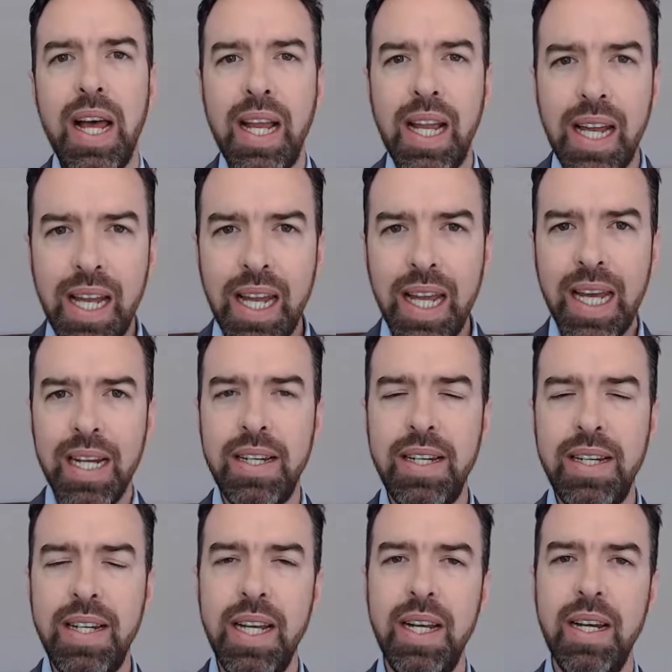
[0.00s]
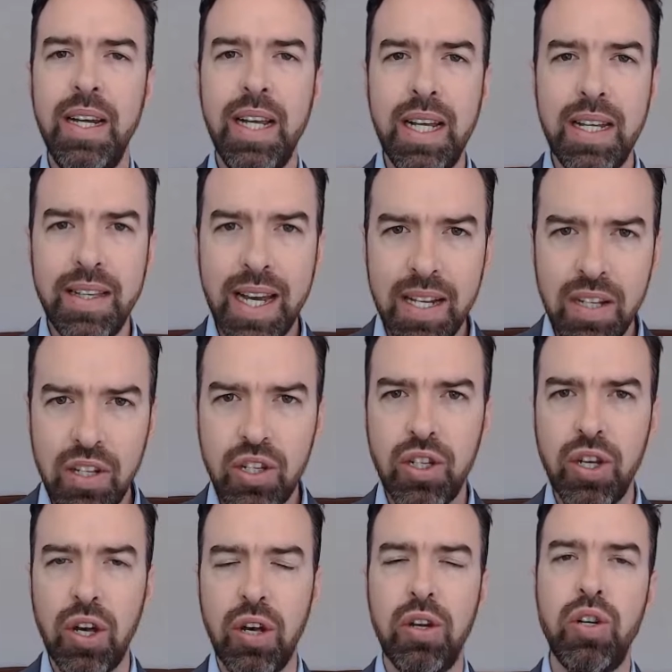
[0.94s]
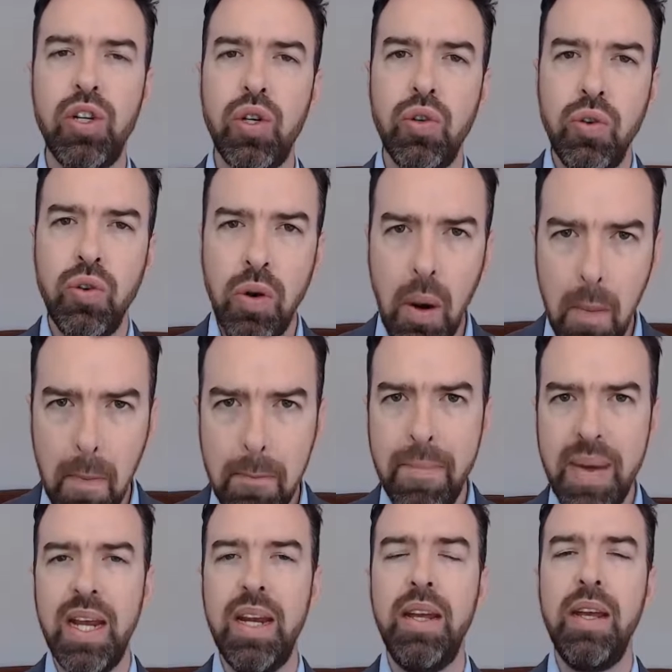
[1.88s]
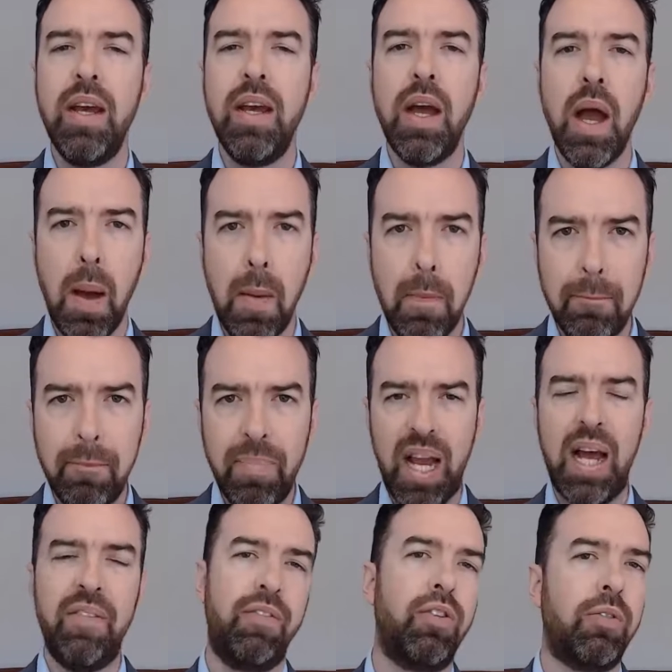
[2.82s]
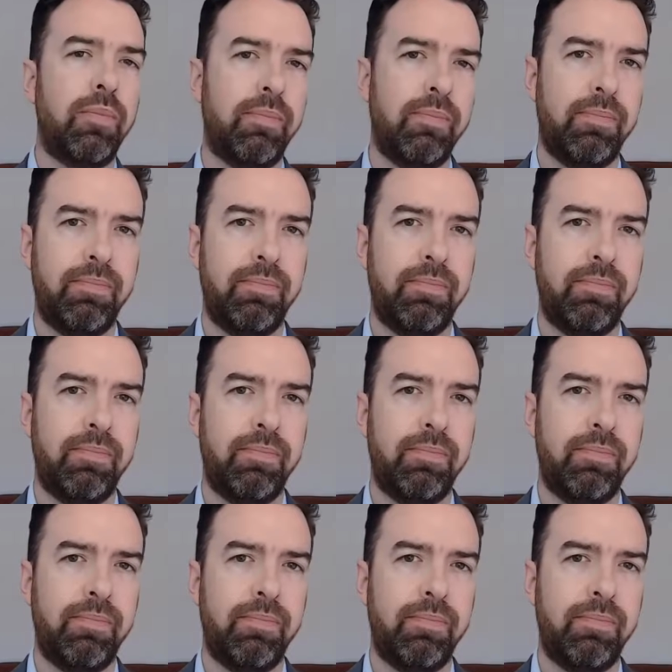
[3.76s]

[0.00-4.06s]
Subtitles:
LinkedIn is a social media platform.